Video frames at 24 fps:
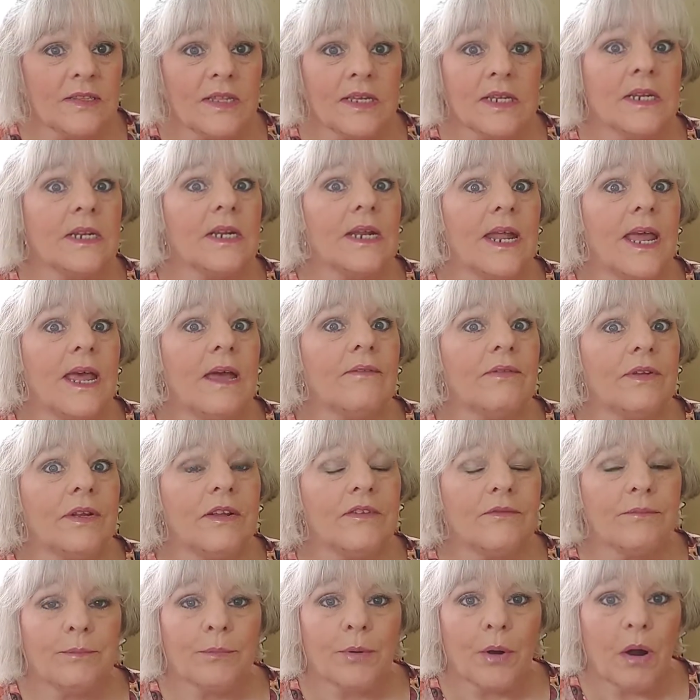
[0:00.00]
They didn't have
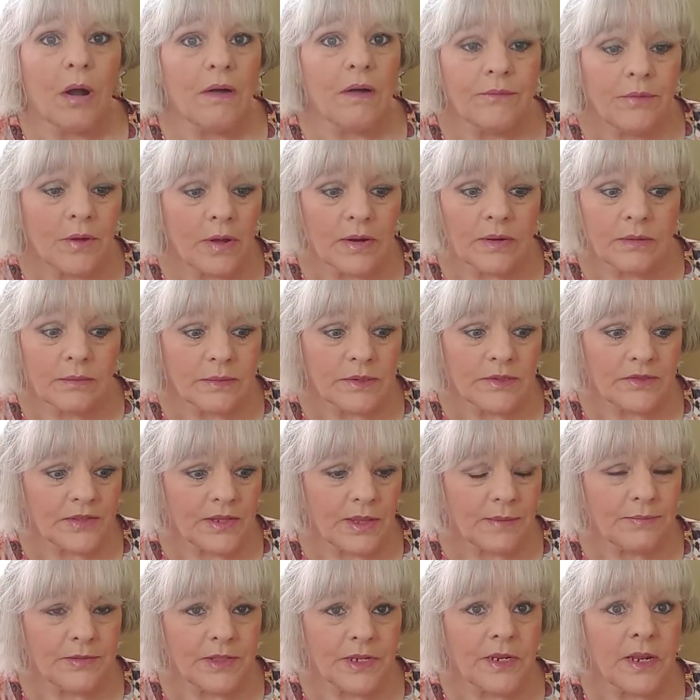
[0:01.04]
enough broth on them or
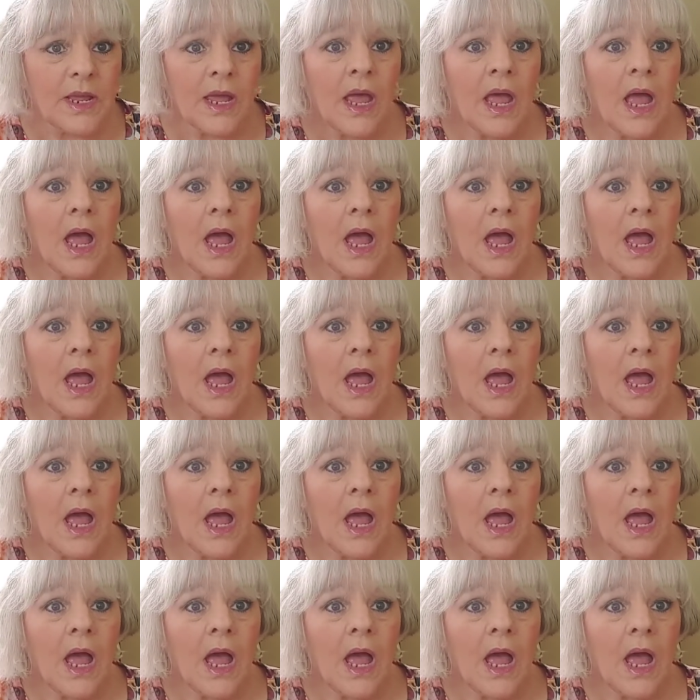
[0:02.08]
something.